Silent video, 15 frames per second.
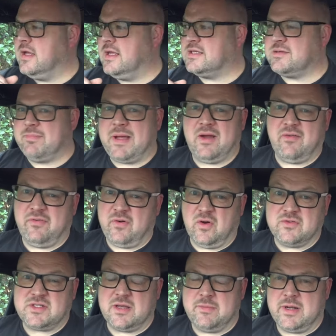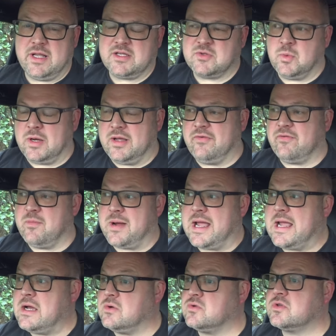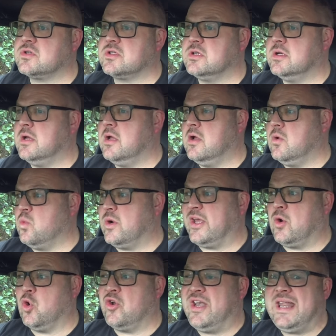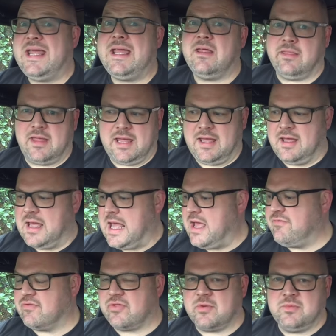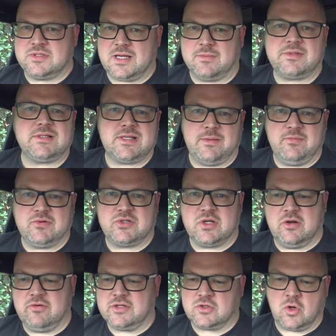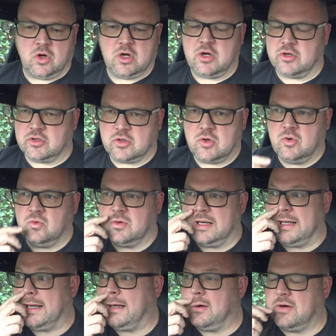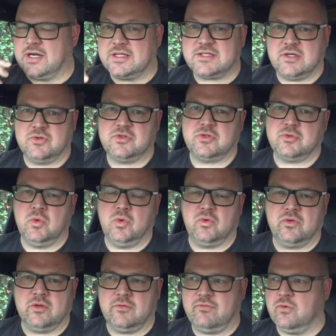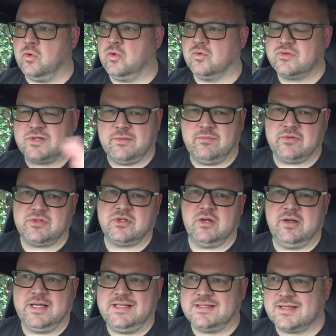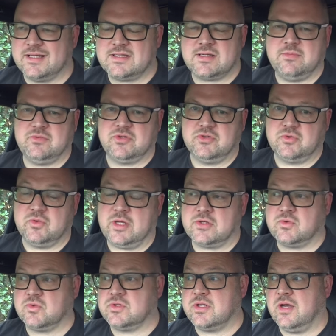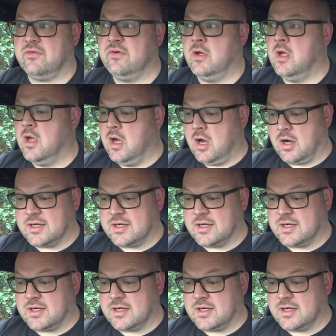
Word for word: It's about five ten minutes away from my house. We got near there. Everything was up to temperature. It's got a kind of cool layout and it tells you all the oil temperature, intake temperatures, all that sort of stuff.